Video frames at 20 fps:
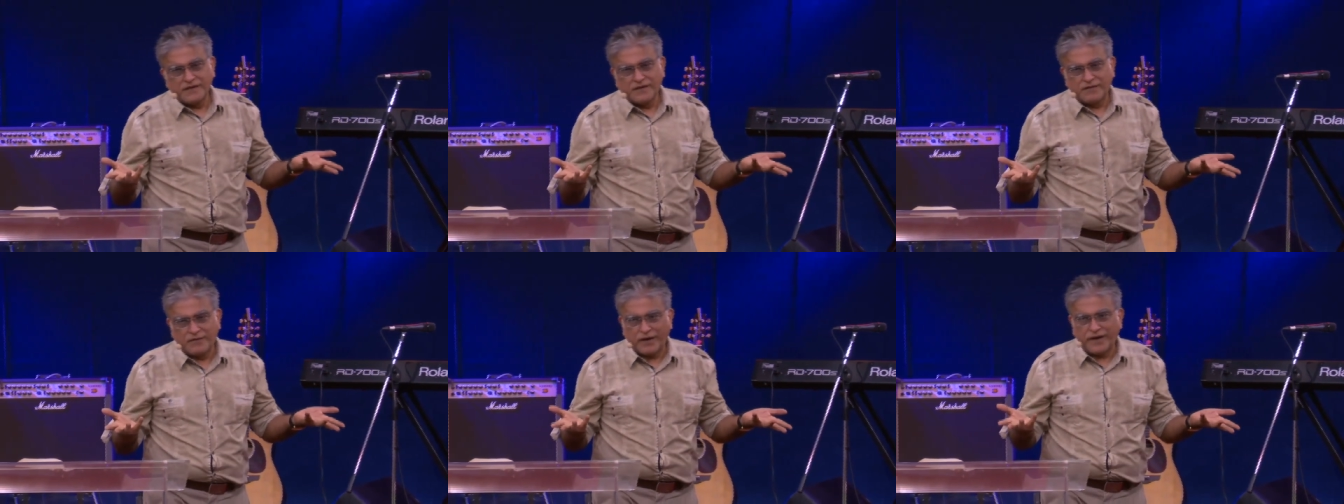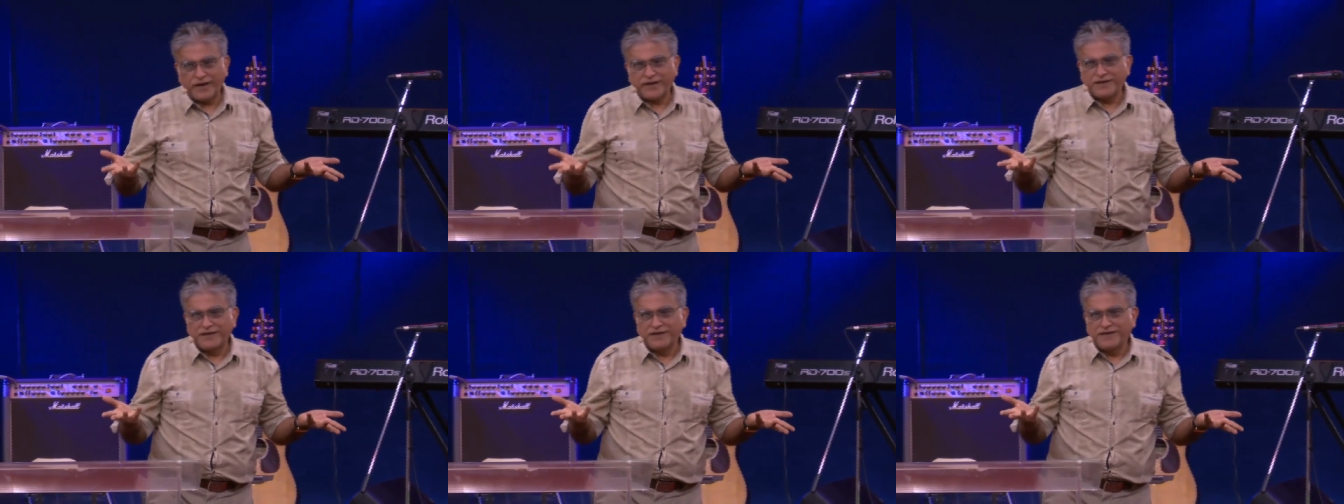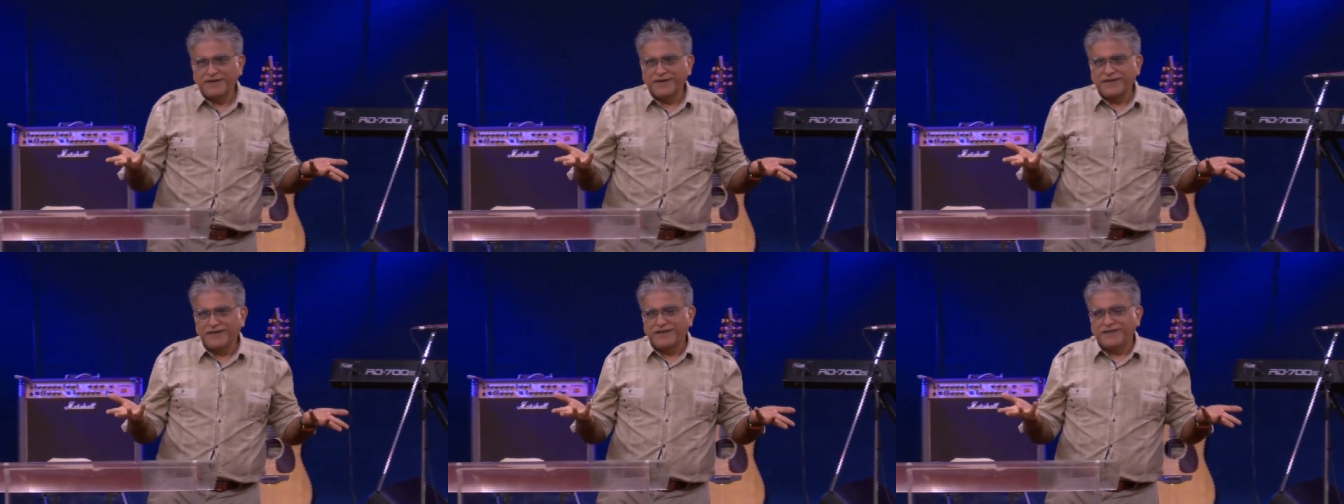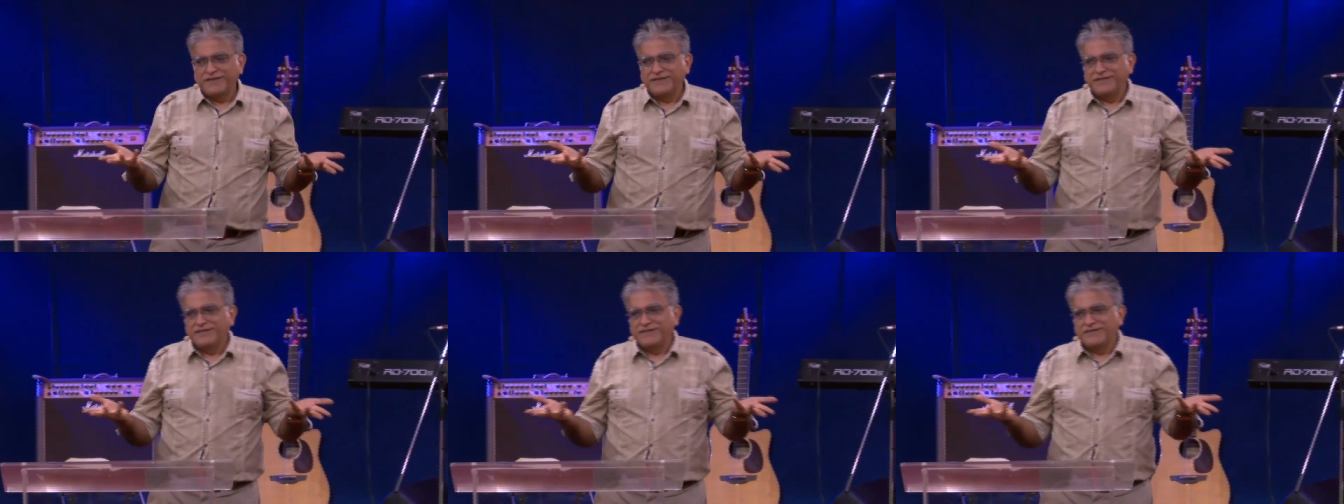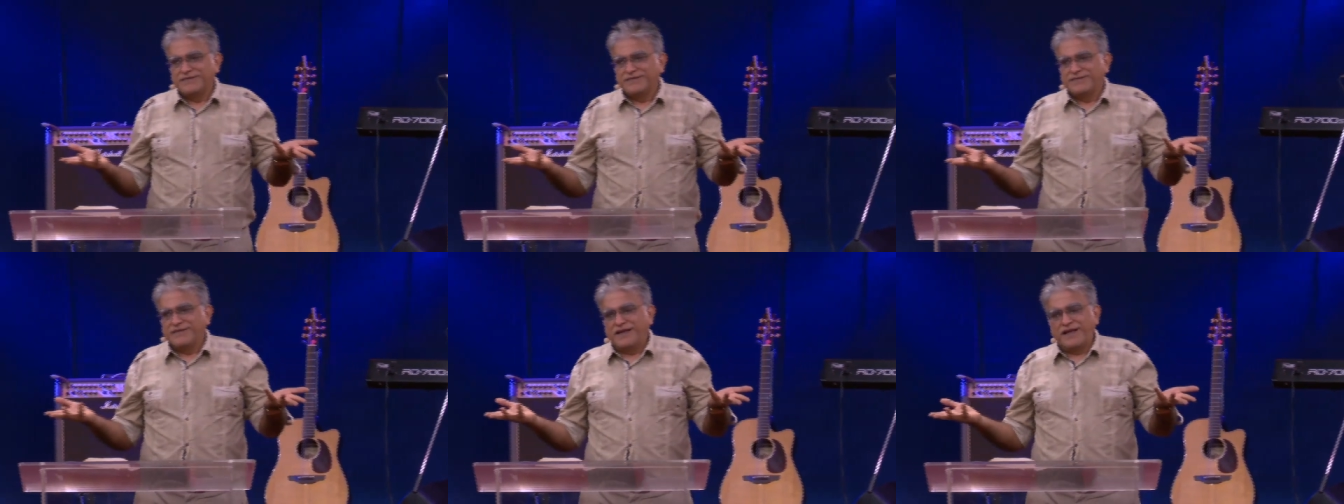Right?
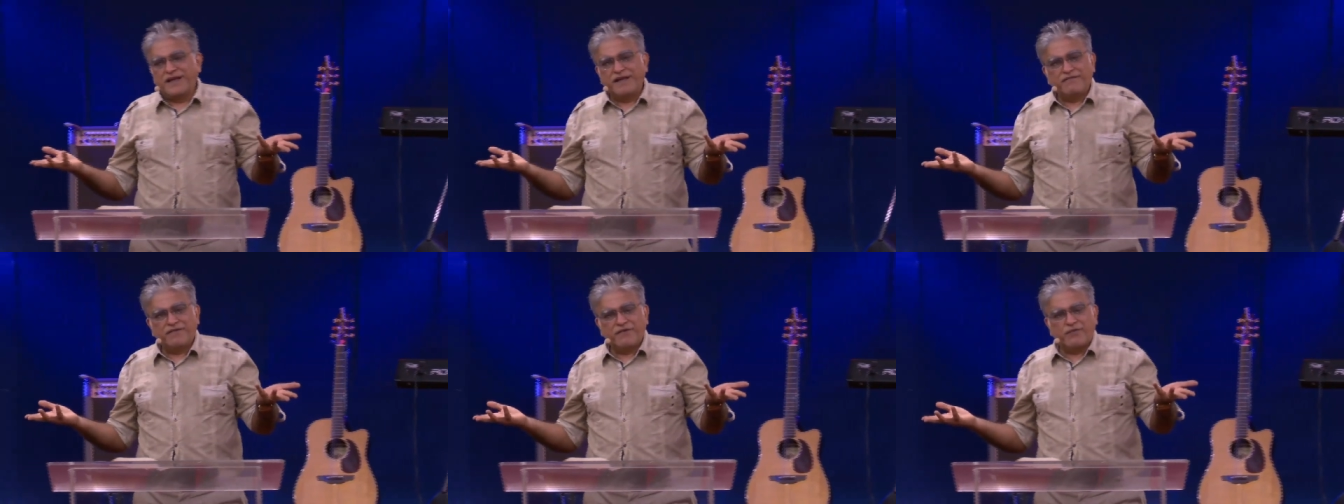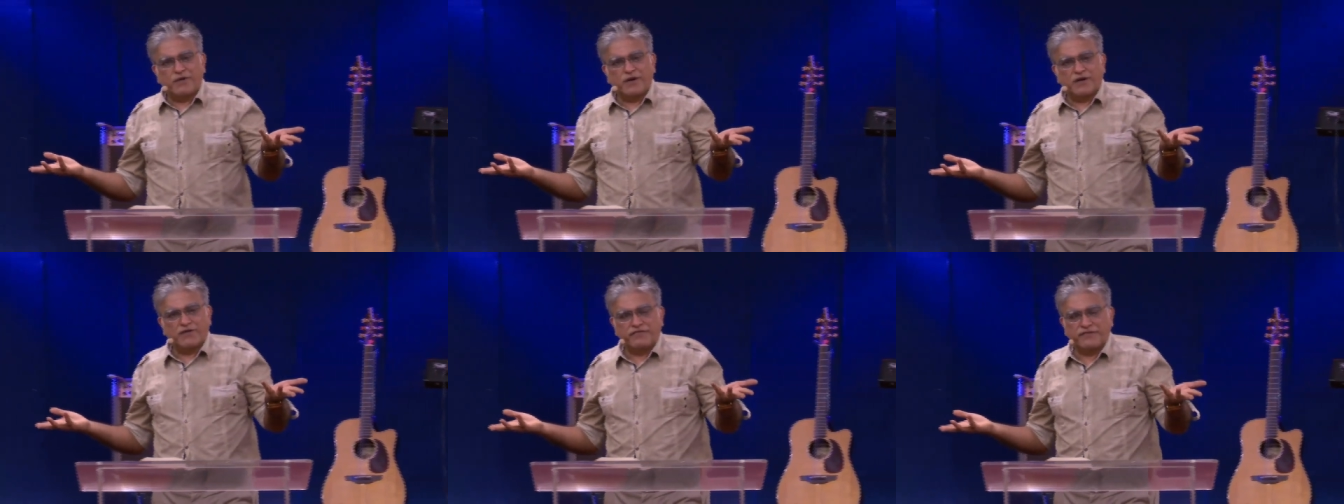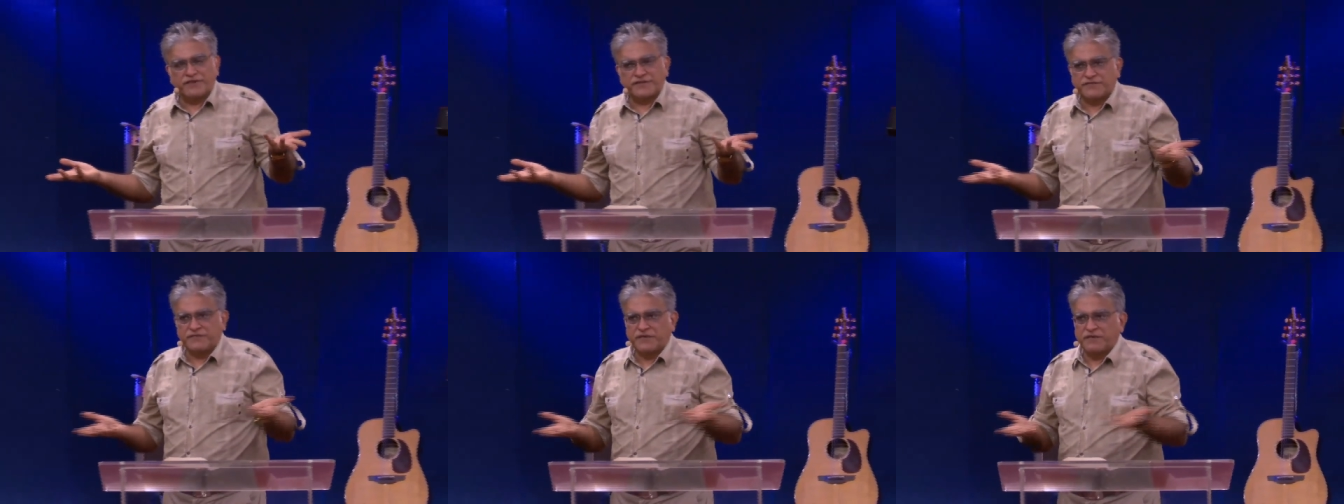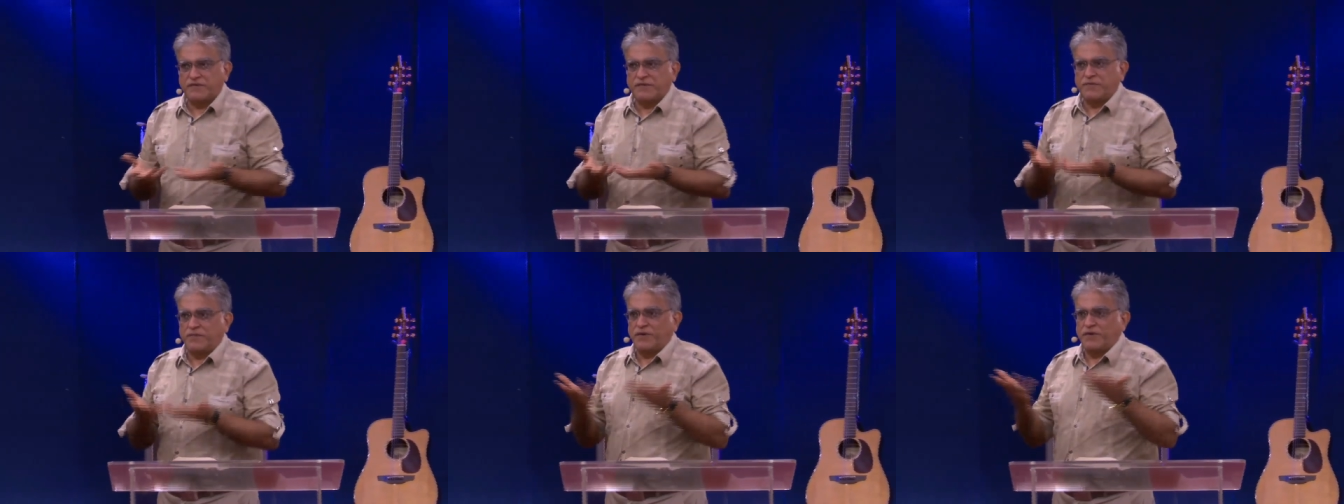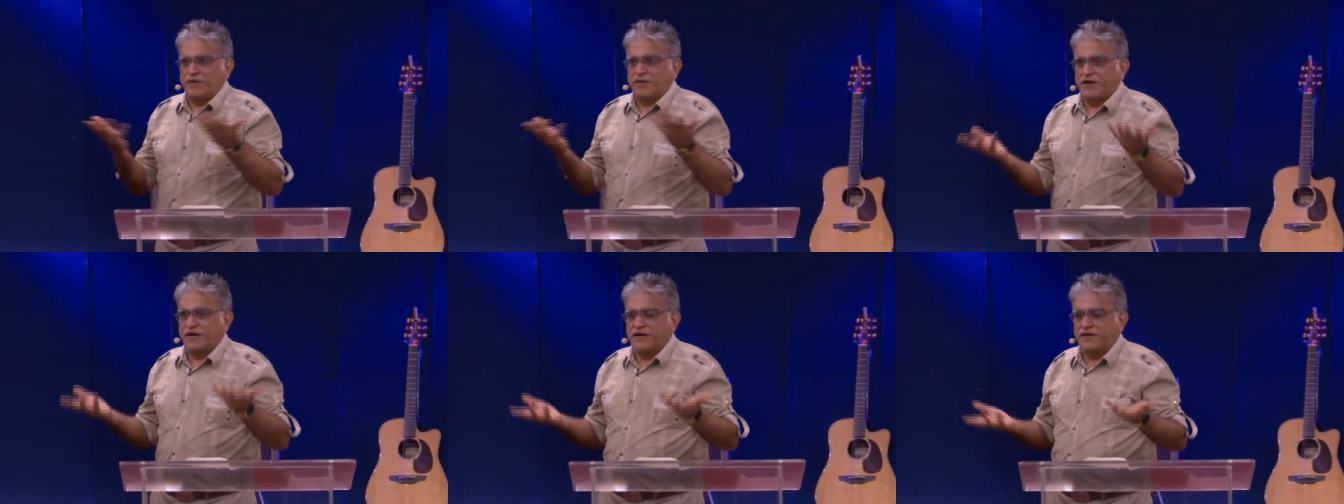Every one of us, we were
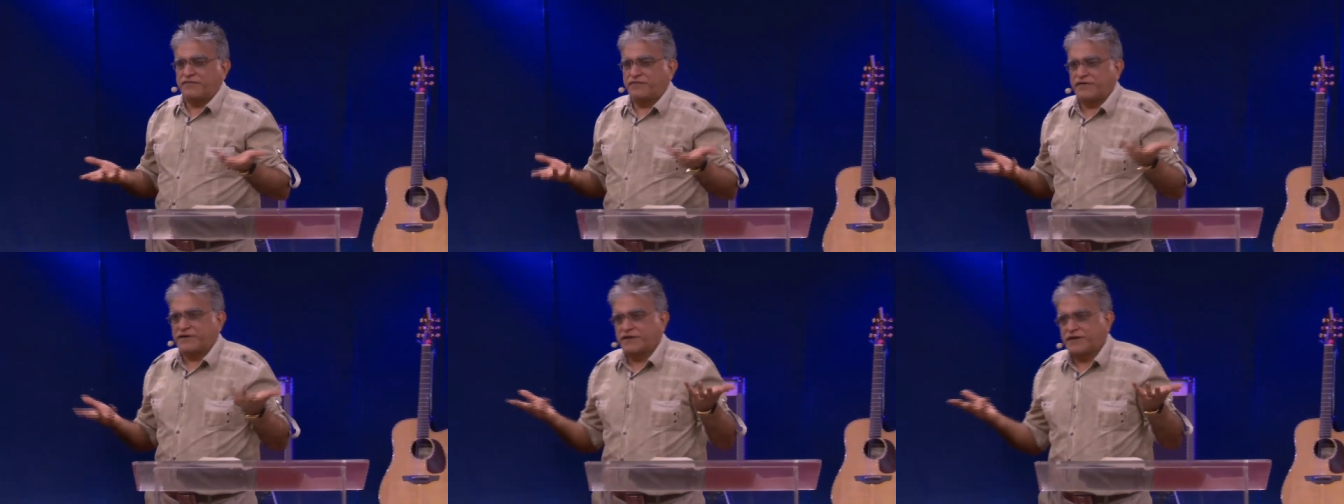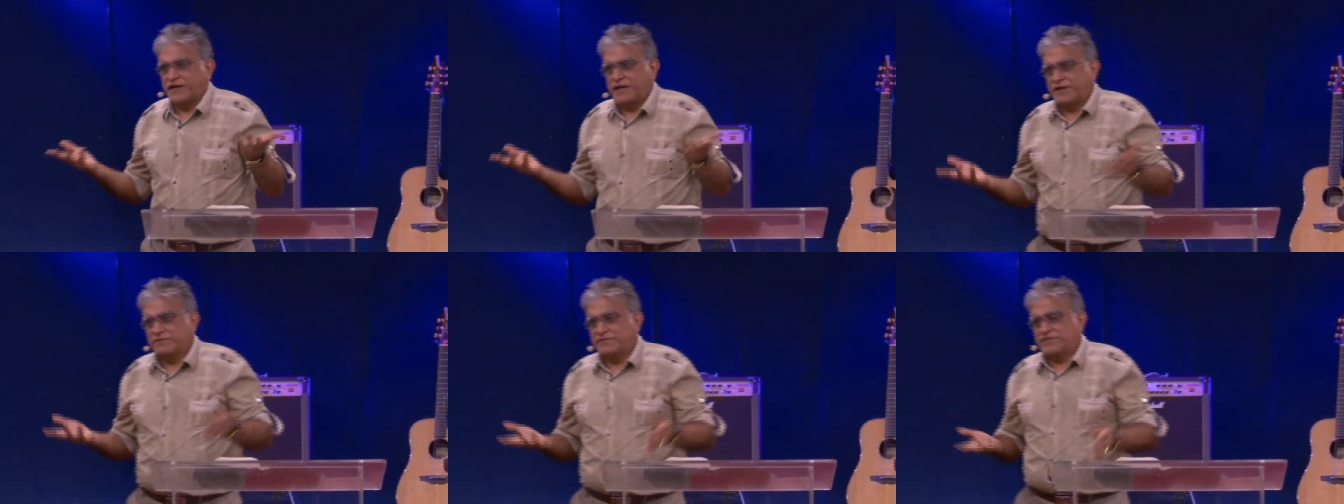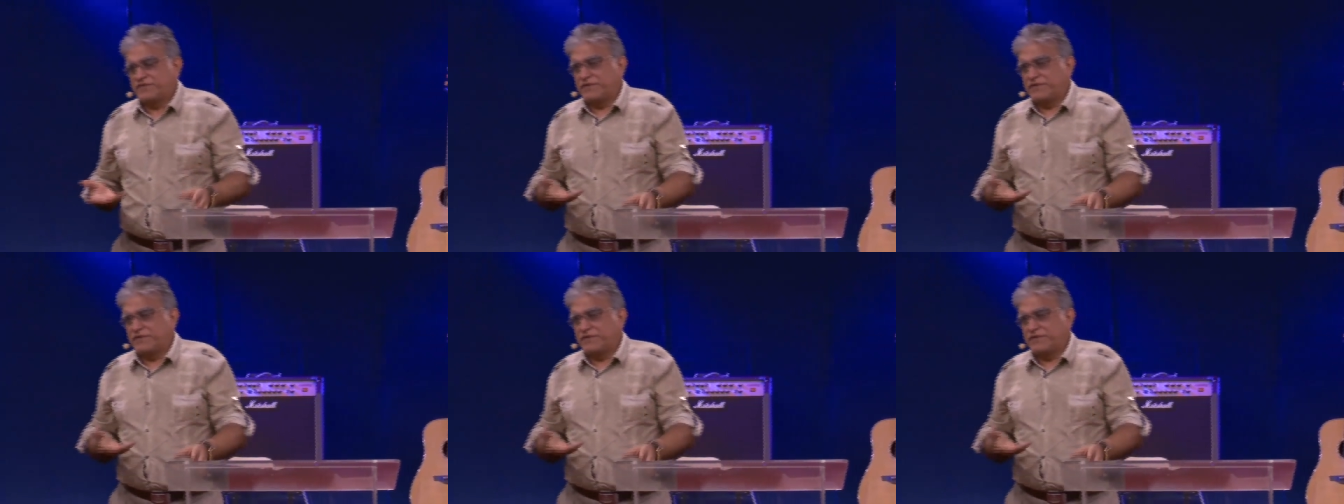born at different times.